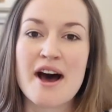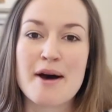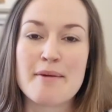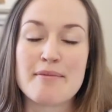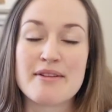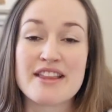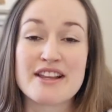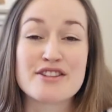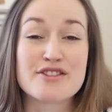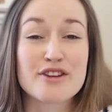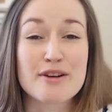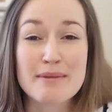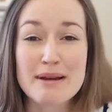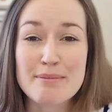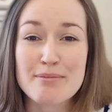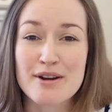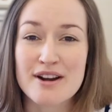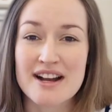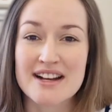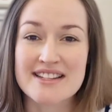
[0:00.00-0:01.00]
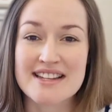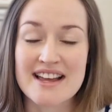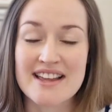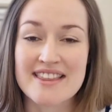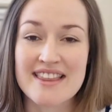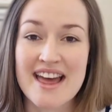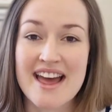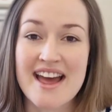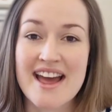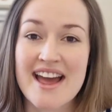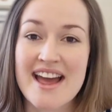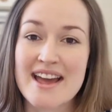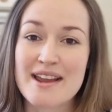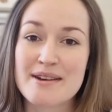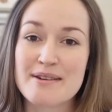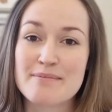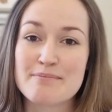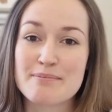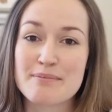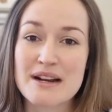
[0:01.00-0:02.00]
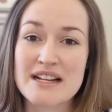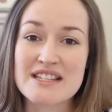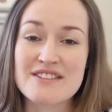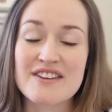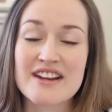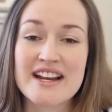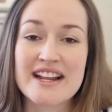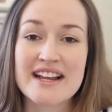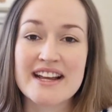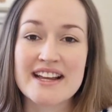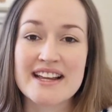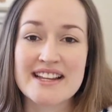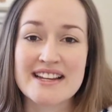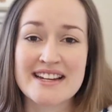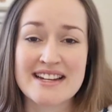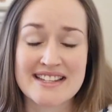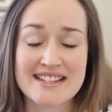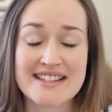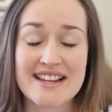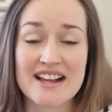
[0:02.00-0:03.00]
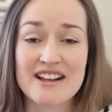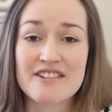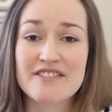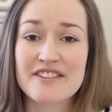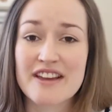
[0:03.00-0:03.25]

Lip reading: But there's so many products out there, and breastfeeding in itself